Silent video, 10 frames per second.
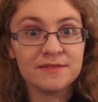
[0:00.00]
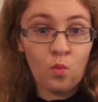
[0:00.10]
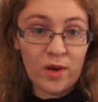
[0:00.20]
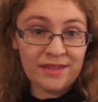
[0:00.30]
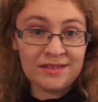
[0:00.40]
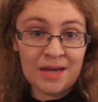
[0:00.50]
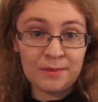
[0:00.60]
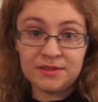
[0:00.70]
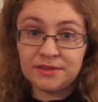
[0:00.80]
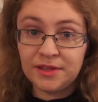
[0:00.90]
When this
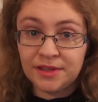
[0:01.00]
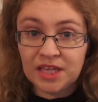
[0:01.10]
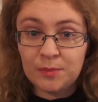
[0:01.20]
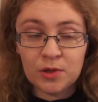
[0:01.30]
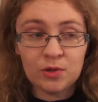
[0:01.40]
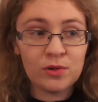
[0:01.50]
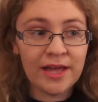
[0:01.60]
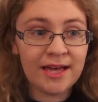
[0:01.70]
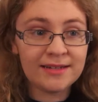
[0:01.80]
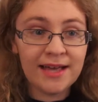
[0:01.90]
happens, keep a cool
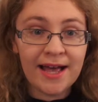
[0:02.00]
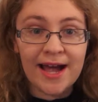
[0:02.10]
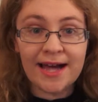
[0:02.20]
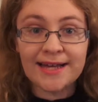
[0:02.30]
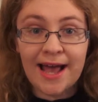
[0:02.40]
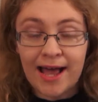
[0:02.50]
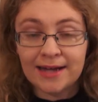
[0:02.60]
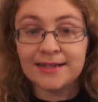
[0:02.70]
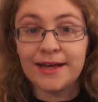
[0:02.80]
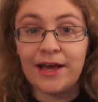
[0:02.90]
head and
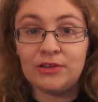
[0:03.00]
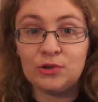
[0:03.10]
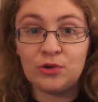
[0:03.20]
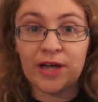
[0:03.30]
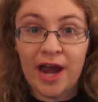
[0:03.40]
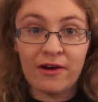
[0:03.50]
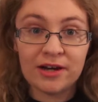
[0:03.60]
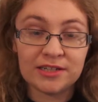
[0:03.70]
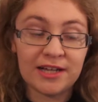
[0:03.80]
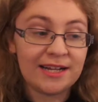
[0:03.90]
act as your
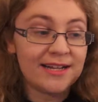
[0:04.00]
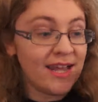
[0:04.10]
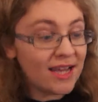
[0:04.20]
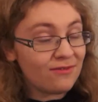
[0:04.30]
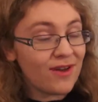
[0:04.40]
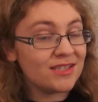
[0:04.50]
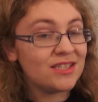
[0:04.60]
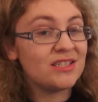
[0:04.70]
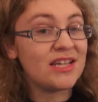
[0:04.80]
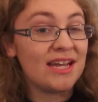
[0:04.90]
character and take
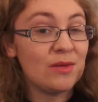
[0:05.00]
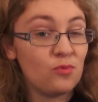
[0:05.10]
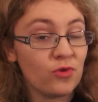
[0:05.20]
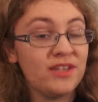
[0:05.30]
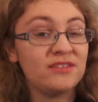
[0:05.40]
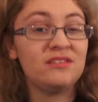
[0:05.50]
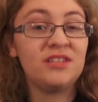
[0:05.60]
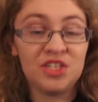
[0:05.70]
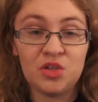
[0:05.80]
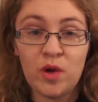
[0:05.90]
advantage and embrace the
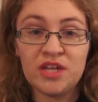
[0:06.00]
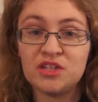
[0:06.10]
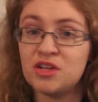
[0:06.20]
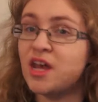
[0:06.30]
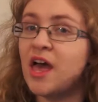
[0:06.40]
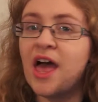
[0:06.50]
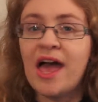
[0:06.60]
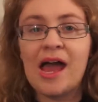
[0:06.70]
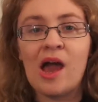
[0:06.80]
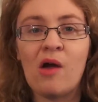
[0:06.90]
situation
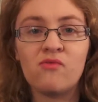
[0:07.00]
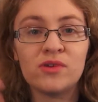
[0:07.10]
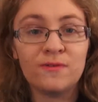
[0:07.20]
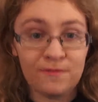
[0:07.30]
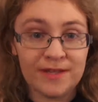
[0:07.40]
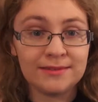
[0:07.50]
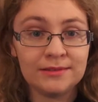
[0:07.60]
however it fits.